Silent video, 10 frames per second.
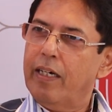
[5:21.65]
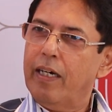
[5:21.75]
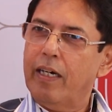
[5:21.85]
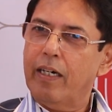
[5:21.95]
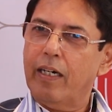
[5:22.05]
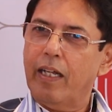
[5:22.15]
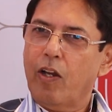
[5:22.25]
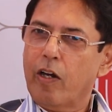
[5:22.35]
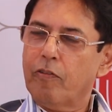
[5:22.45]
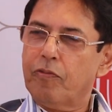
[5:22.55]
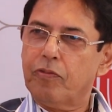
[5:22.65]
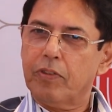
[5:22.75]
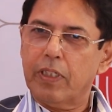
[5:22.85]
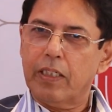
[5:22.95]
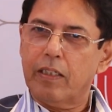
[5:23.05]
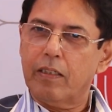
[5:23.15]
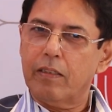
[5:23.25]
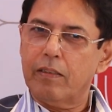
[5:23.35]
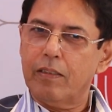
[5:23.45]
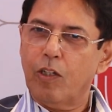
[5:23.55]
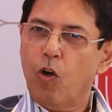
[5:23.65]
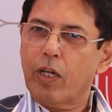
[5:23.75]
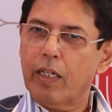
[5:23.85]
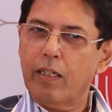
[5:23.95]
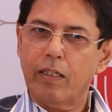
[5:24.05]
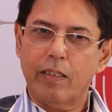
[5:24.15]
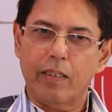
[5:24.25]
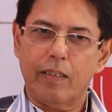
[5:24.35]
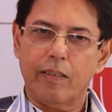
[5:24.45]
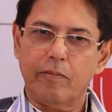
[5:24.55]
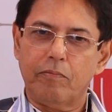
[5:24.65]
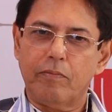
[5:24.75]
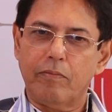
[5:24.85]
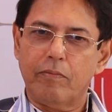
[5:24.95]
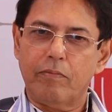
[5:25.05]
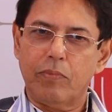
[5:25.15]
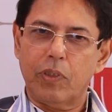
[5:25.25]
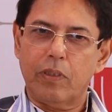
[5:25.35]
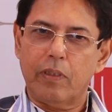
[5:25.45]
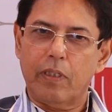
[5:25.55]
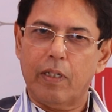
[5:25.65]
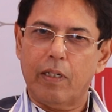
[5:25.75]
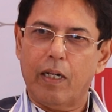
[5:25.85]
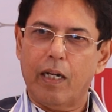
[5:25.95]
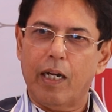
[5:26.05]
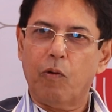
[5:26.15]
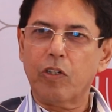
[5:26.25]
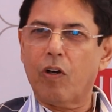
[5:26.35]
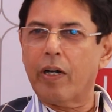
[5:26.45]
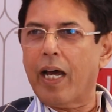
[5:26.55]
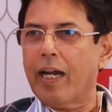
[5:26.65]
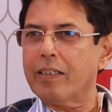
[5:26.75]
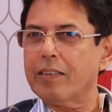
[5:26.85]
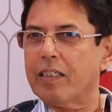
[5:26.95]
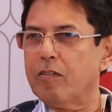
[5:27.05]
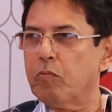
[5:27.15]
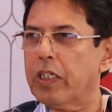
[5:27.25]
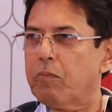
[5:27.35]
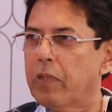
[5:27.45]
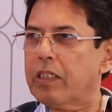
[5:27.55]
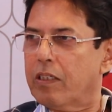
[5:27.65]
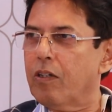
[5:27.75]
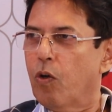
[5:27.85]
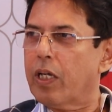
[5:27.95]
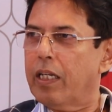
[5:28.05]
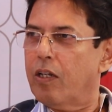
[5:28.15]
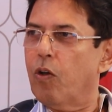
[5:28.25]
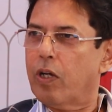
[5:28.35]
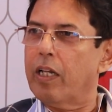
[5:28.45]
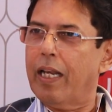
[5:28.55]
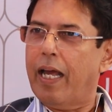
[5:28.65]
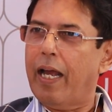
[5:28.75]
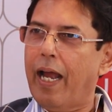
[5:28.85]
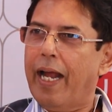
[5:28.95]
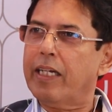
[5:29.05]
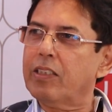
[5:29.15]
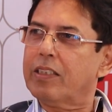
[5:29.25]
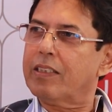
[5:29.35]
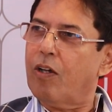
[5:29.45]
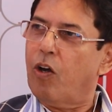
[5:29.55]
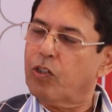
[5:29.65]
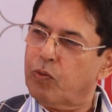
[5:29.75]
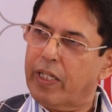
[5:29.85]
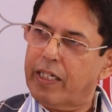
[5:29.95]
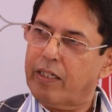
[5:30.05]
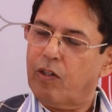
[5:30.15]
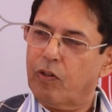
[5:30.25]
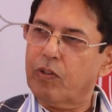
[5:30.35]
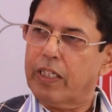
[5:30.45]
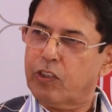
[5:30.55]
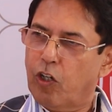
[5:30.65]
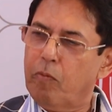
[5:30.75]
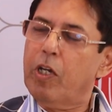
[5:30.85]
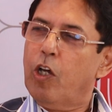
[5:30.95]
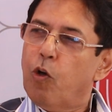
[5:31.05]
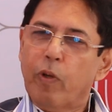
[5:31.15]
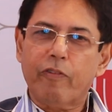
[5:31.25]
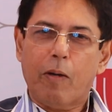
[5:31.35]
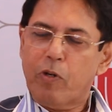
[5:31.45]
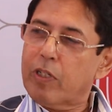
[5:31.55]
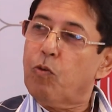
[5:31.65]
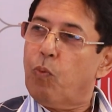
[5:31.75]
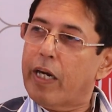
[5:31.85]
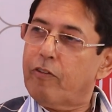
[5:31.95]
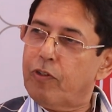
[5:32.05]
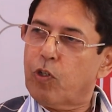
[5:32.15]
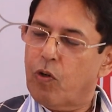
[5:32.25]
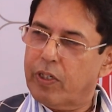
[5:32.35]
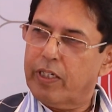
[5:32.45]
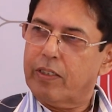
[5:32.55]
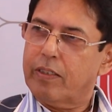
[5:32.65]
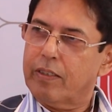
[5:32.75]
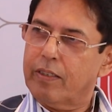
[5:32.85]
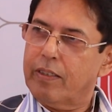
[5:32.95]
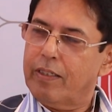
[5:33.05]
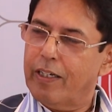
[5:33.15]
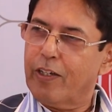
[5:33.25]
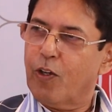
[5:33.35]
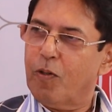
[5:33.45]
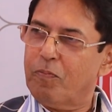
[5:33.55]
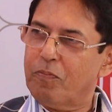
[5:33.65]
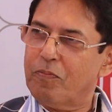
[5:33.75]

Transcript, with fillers: uh, a lot of uh, local. Uh, I won't call it artisan, but but local local hands onto that onto the job. We've covered a wonderful coconut uh, liqueur.